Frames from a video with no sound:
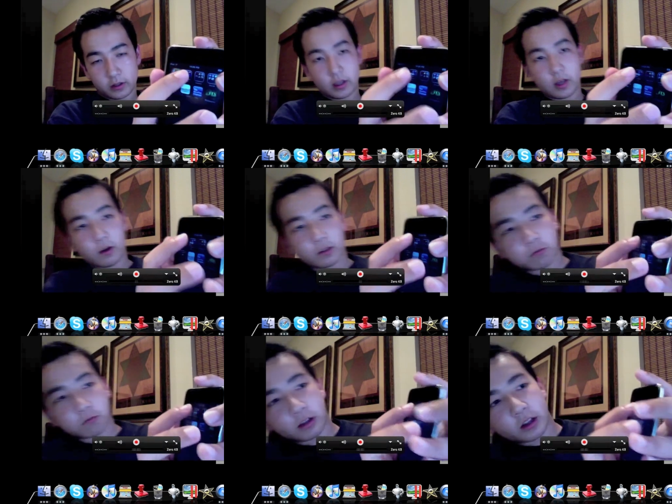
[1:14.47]
Oh, it's
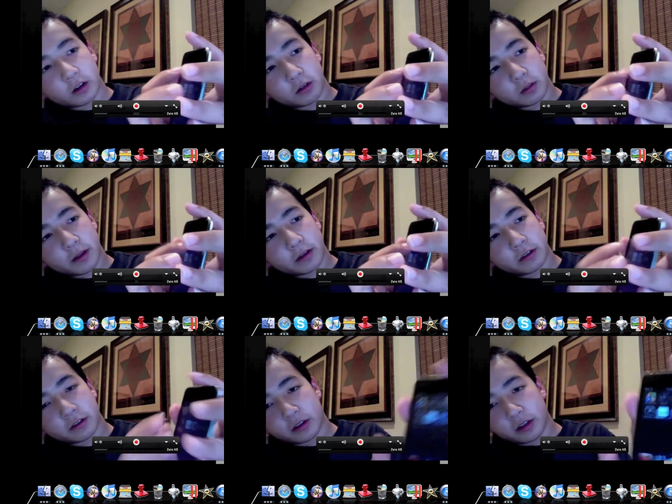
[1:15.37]
really hard when it's
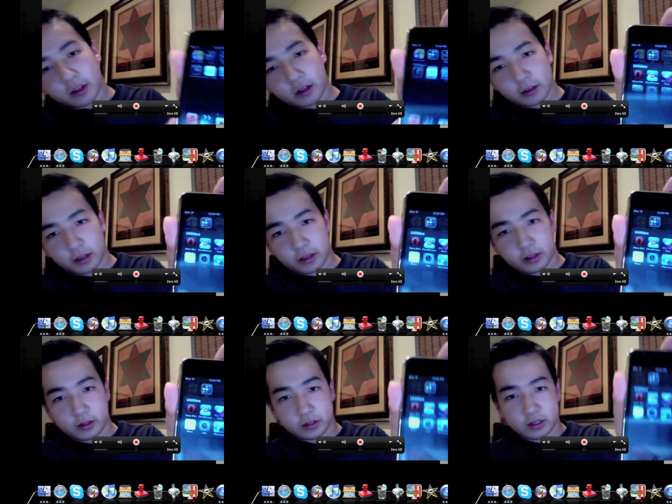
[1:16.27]
backwards. Okay,
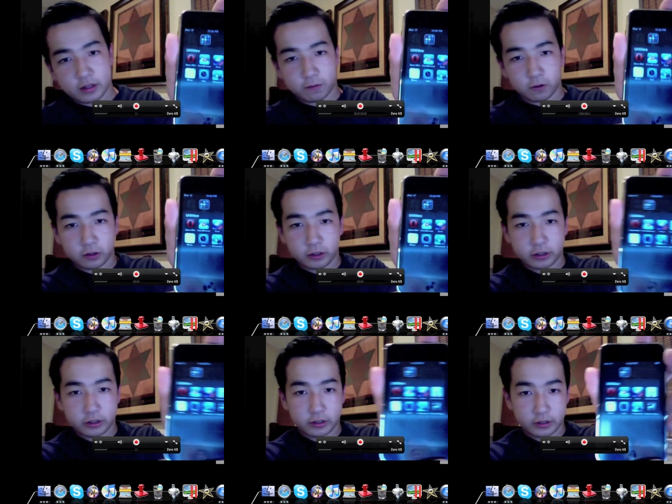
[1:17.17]
you can see the
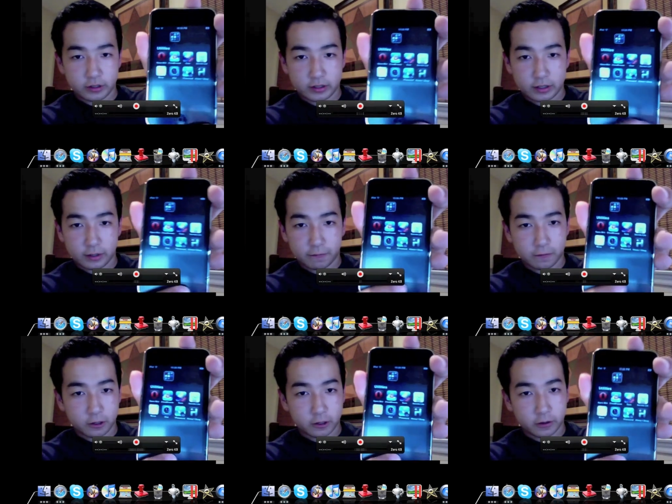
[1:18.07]
folders and stuff.
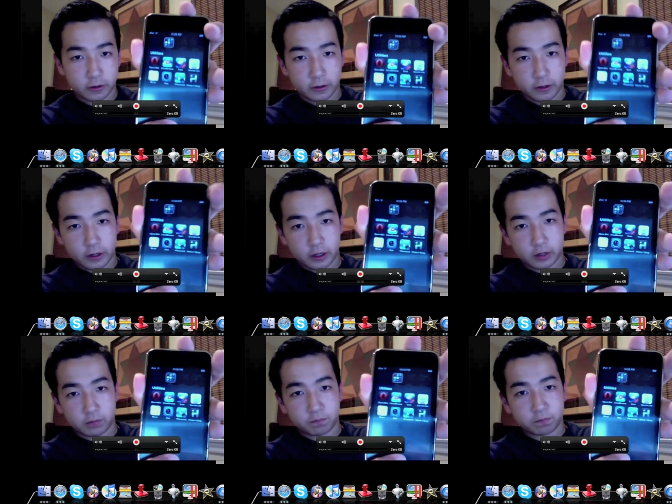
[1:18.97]
So,
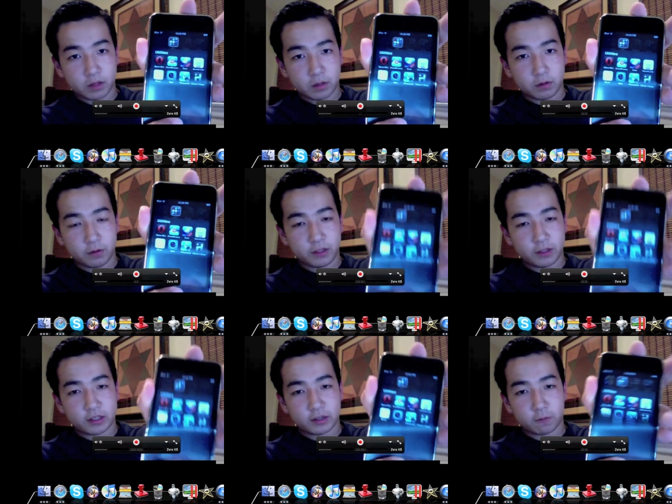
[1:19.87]
um, proof that it's
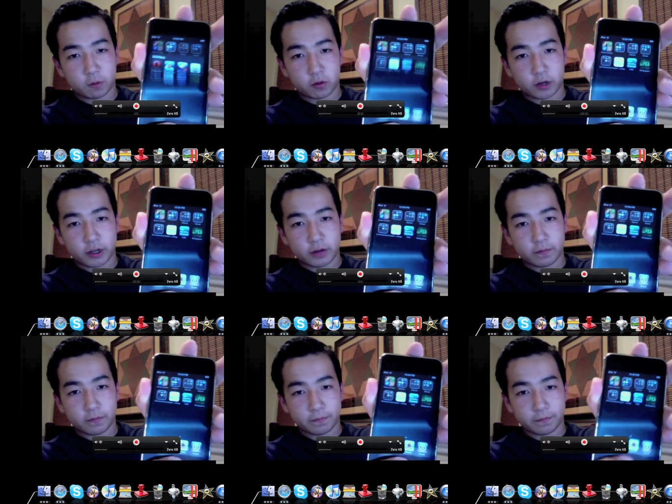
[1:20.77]
on four point oh
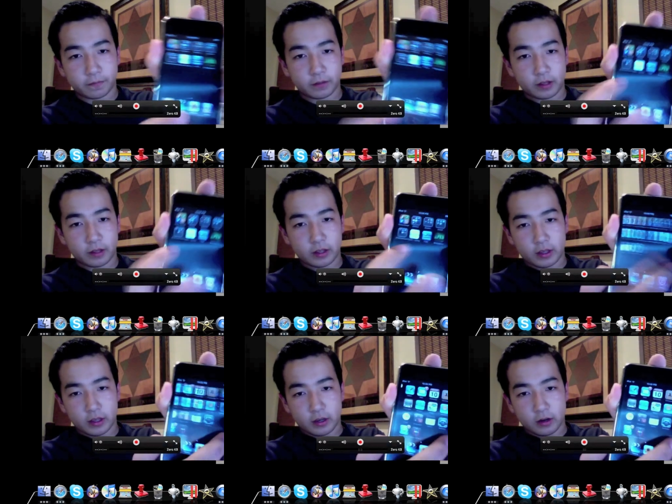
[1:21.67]

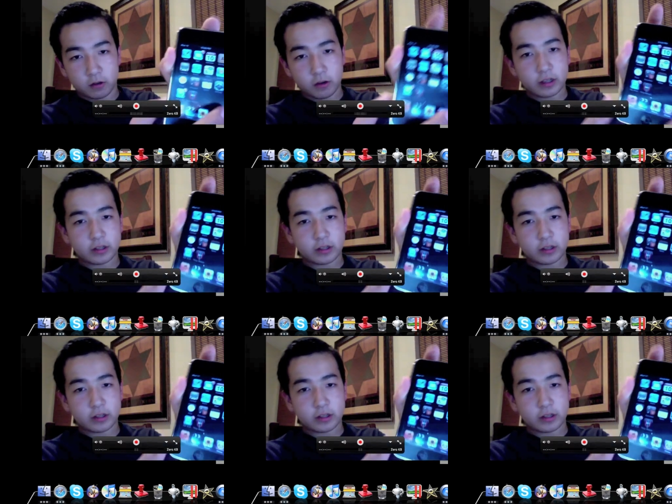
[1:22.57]
real quick.